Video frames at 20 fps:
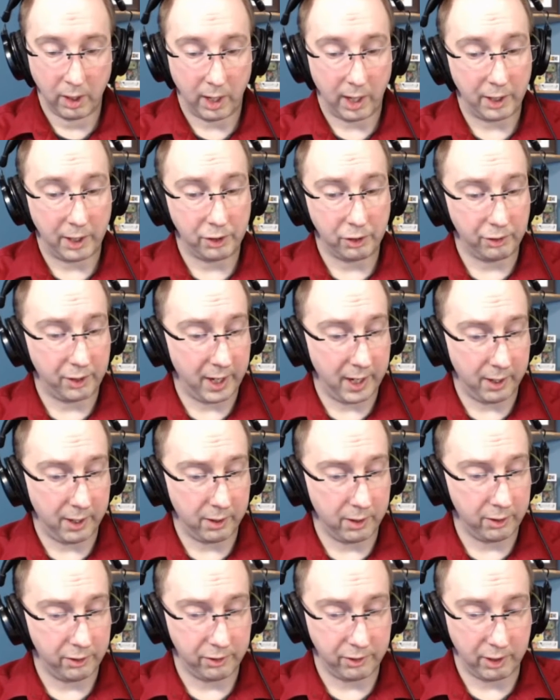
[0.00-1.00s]
I shall take
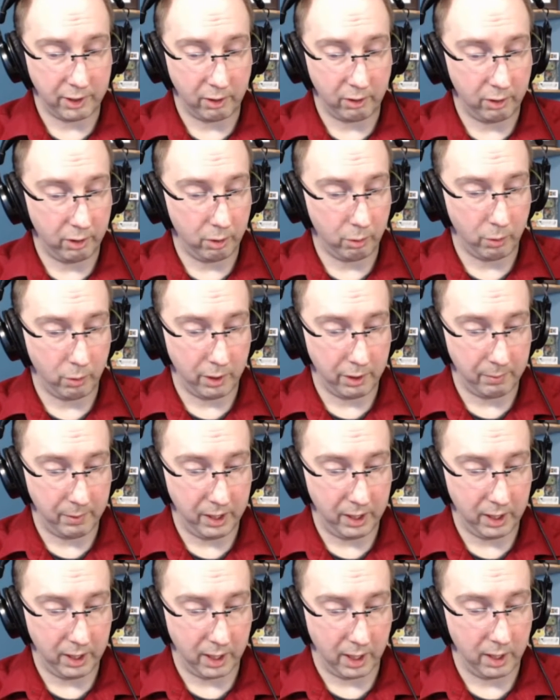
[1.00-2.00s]
this cylinder with
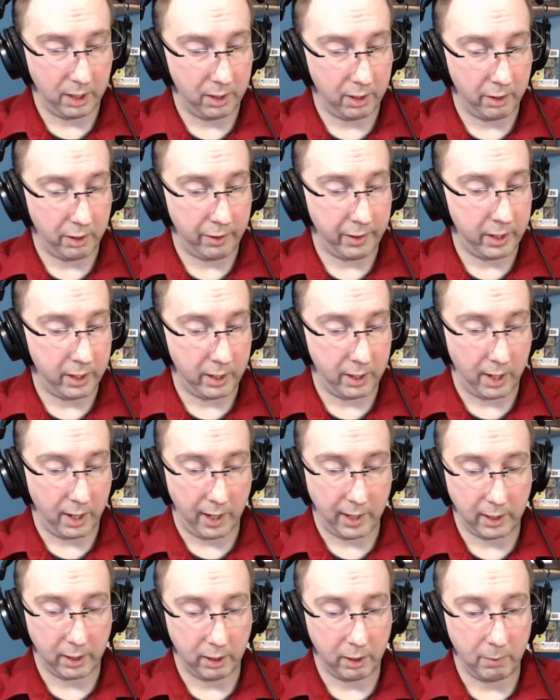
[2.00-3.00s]
me, and then
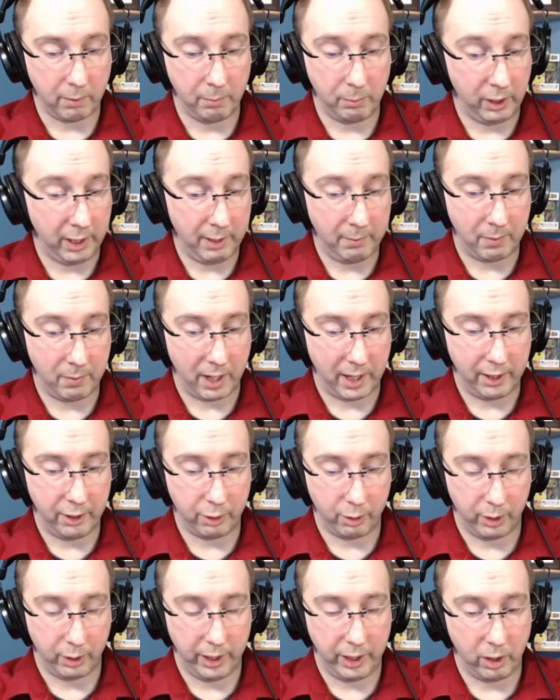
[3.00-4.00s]
I can complete my
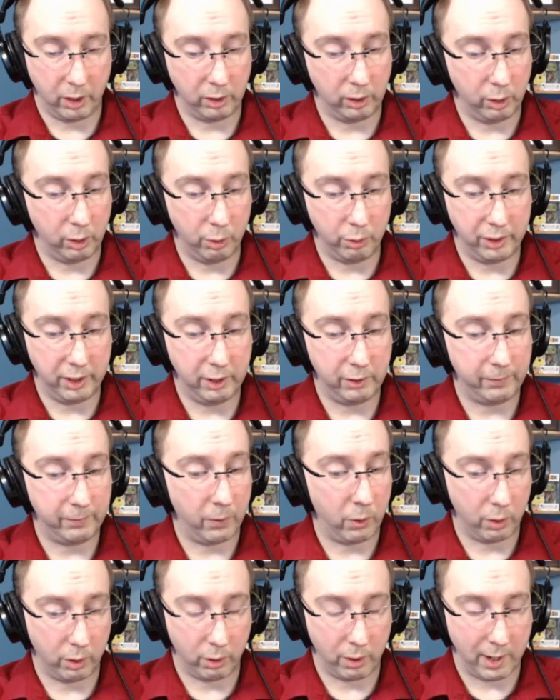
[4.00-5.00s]
entry on Lucy's
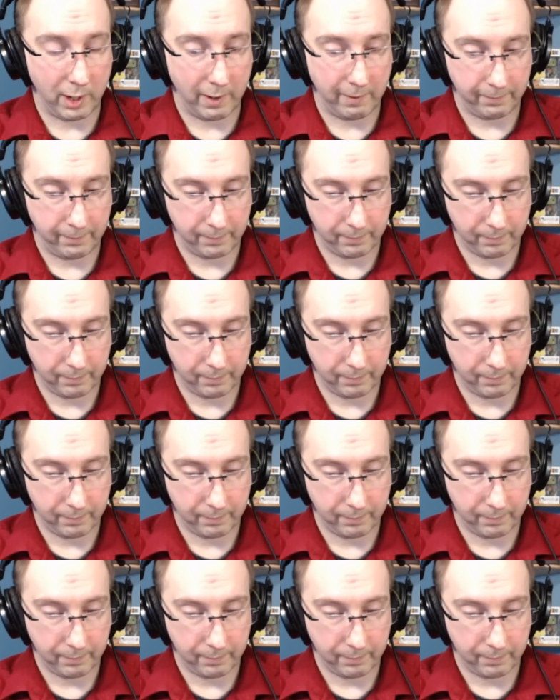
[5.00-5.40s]
phonograph.